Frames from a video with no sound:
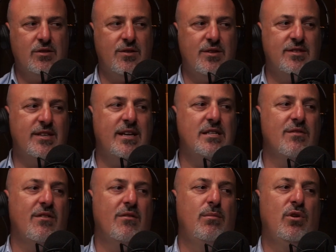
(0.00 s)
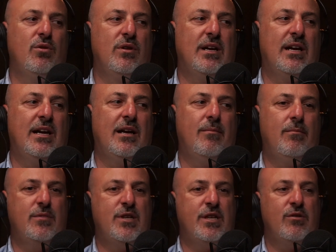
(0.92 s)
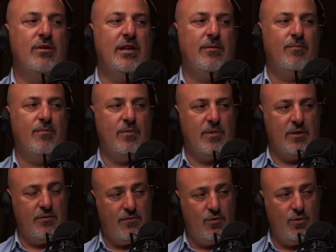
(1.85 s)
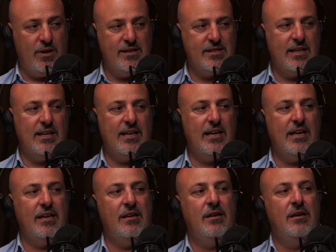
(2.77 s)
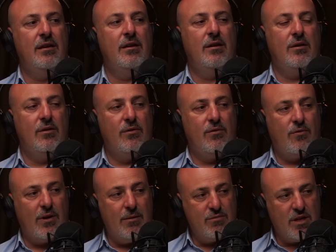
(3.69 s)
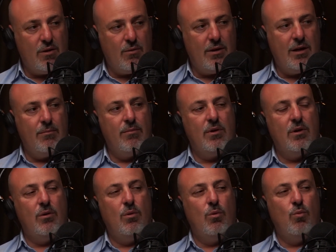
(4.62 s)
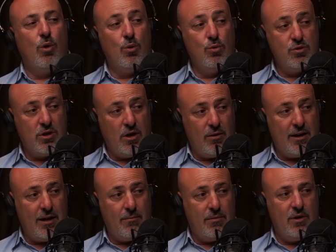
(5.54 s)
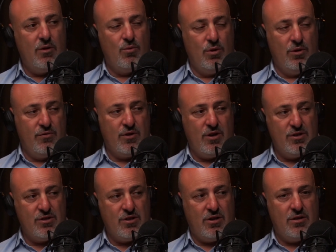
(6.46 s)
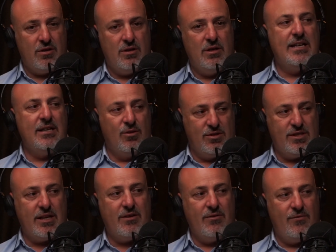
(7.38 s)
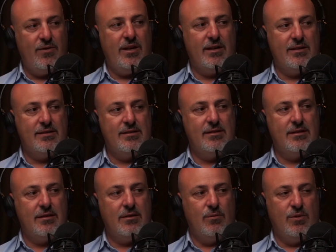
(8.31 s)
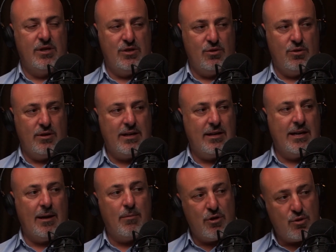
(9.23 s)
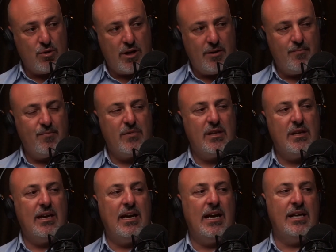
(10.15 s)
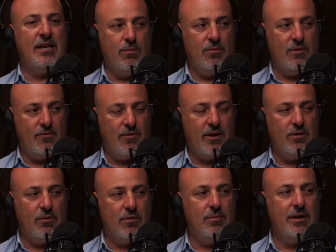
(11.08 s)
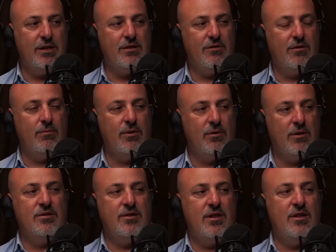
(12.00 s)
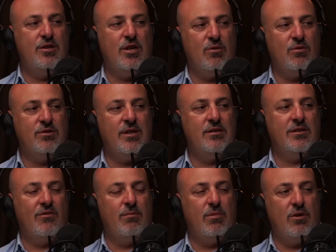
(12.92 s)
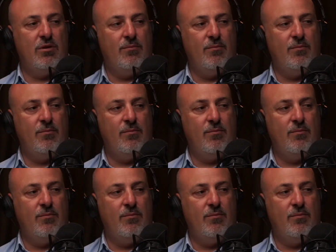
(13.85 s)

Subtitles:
the stages of the build are generally footings get laid, frames go up, walls go up, roof goes on, your second fix, which is your cabinetry, and then the final completion of the build. They're the general stages of a build.